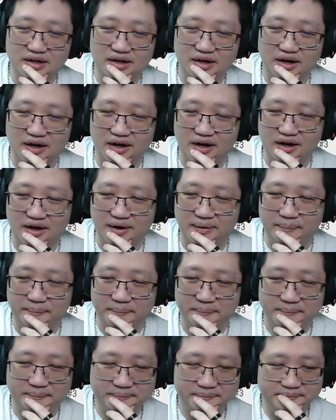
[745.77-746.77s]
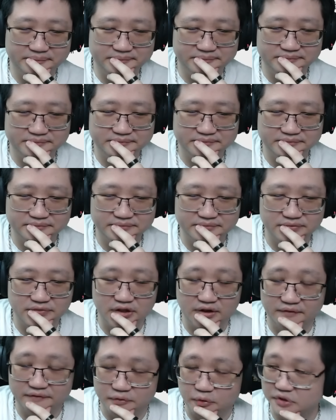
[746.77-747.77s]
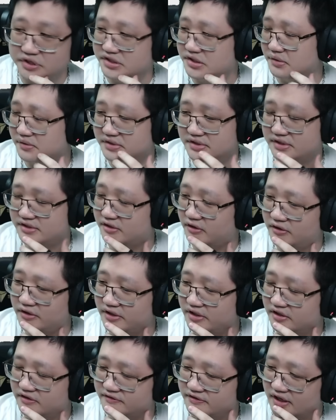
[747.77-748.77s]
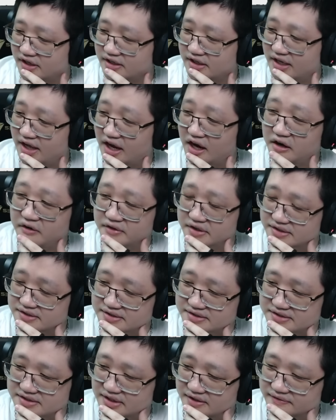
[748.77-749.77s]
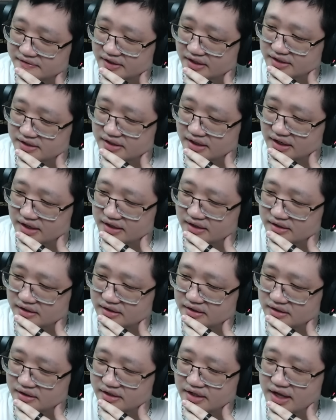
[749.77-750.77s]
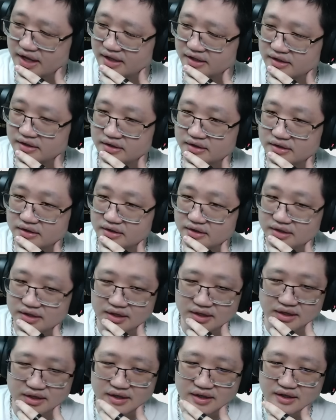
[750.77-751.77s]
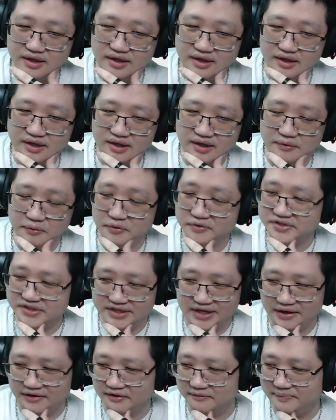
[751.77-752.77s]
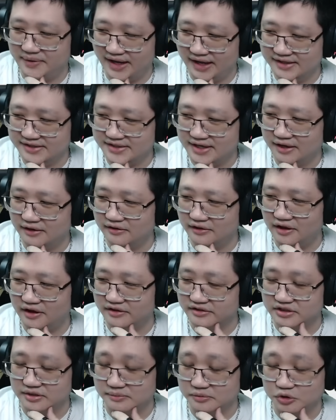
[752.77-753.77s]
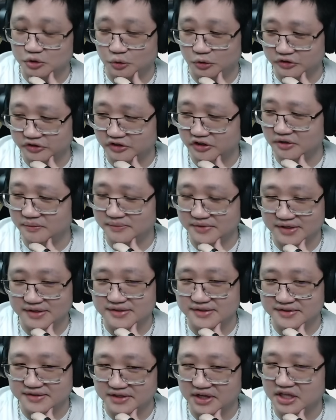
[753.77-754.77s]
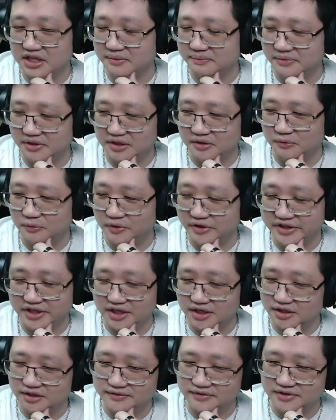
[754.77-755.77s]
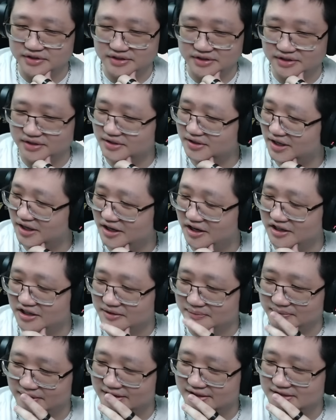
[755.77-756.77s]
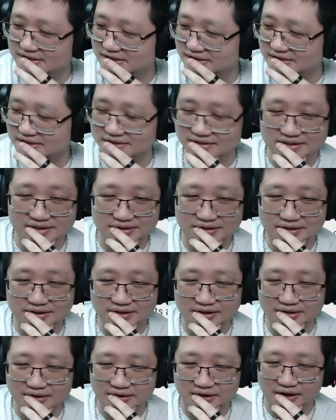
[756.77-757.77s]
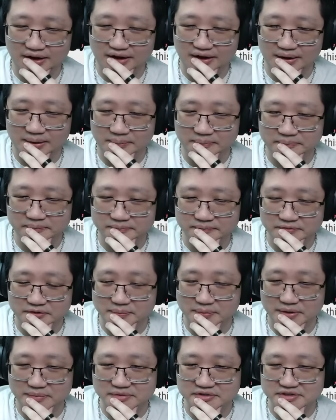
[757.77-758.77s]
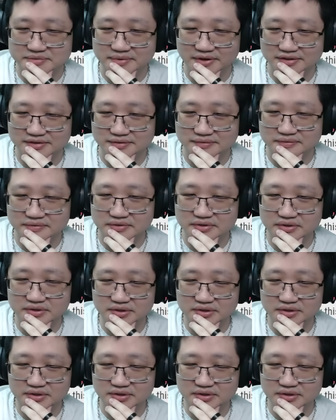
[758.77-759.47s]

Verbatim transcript: Um, of course, it'll certainly affect carries and stuff like that. Again, we'll see how it pans out long term. Short term, this is going to be one hell of a chaotic mess um, from my perspective.